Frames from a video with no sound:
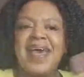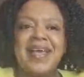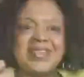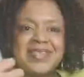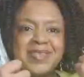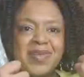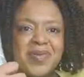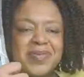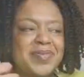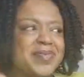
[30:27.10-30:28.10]
a
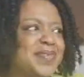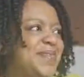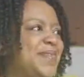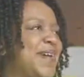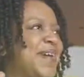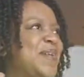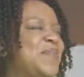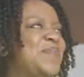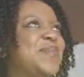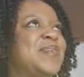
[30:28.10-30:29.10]
snuggle,
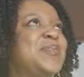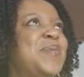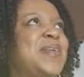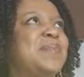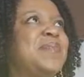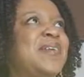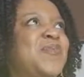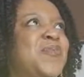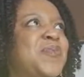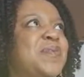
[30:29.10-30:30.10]
um what's the word I'm looking
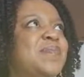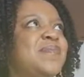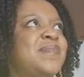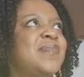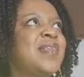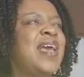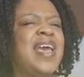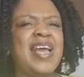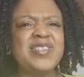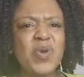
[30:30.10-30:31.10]
for? It's